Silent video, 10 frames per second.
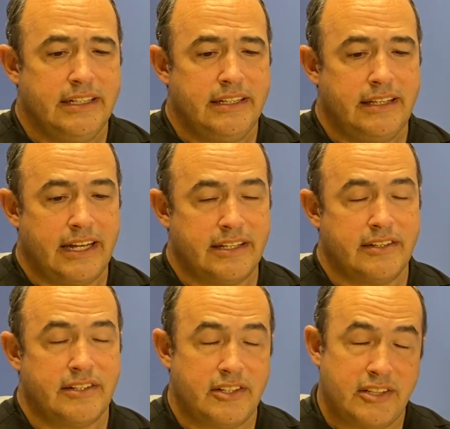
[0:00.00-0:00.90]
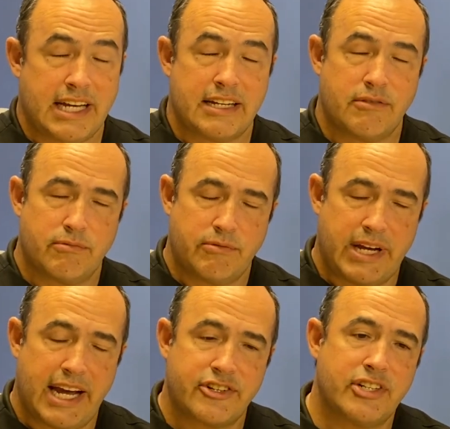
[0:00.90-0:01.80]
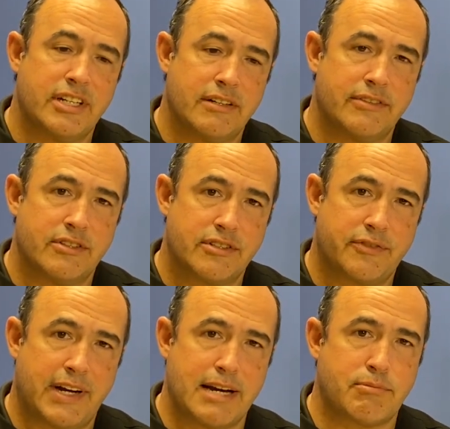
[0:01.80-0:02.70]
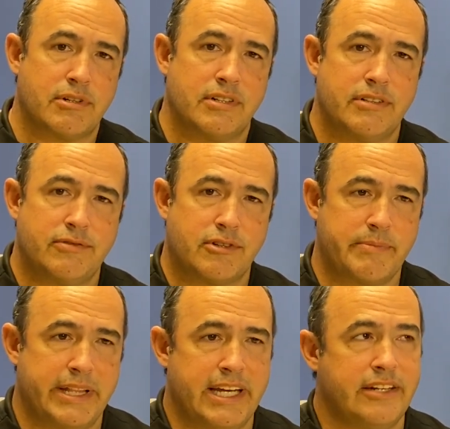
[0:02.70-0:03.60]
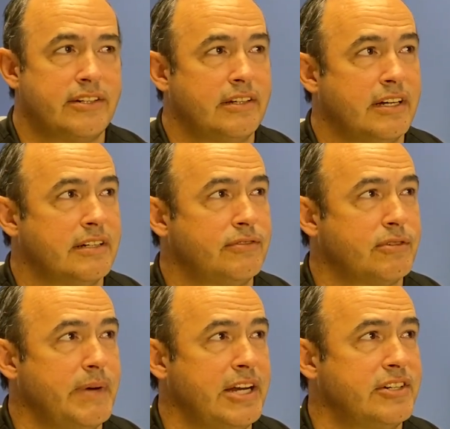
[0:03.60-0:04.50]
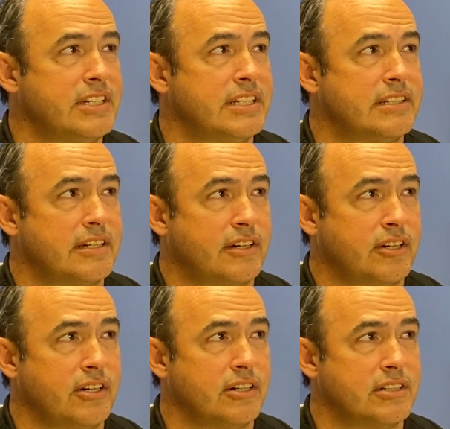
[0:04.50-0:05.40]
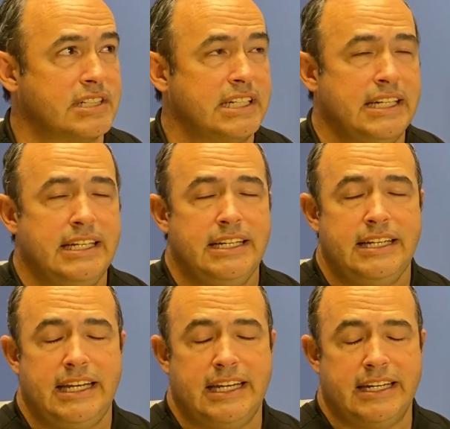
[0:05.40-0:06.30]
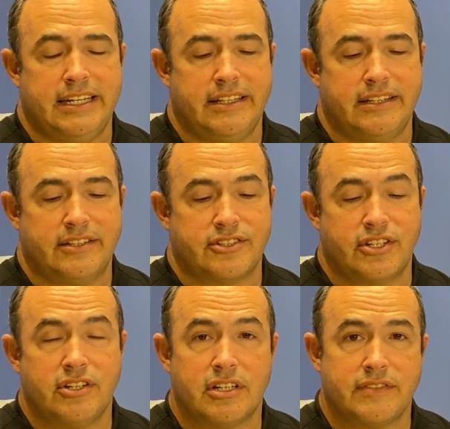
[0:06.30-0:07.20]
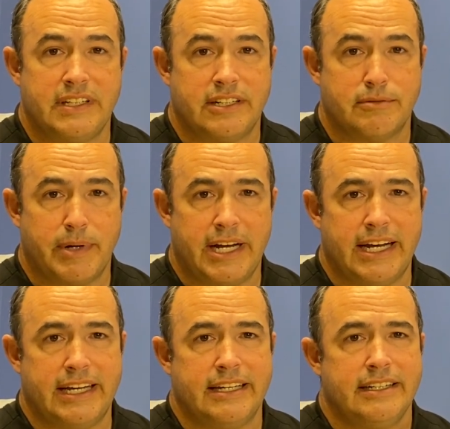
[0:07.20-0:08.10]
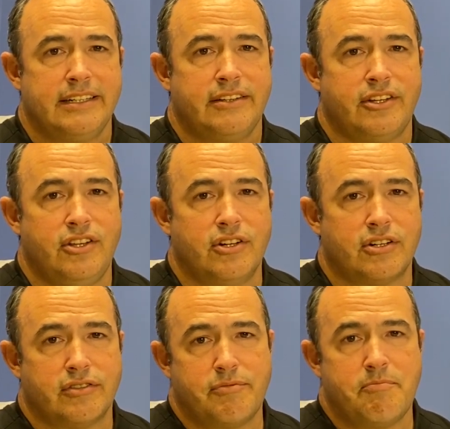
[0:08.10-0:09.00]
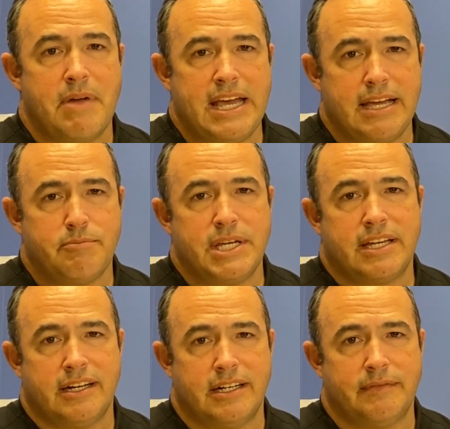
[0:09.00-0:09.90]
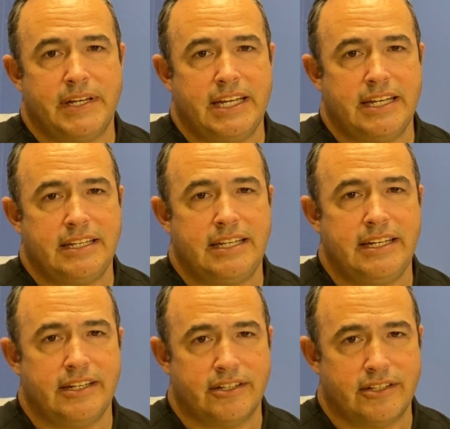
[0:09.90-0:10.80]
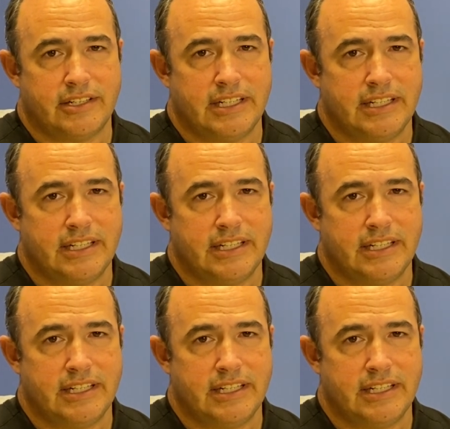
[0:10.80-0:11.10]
that reaction of those fiber formations occurs, and there's a nerve nearby, the nerve may become adhered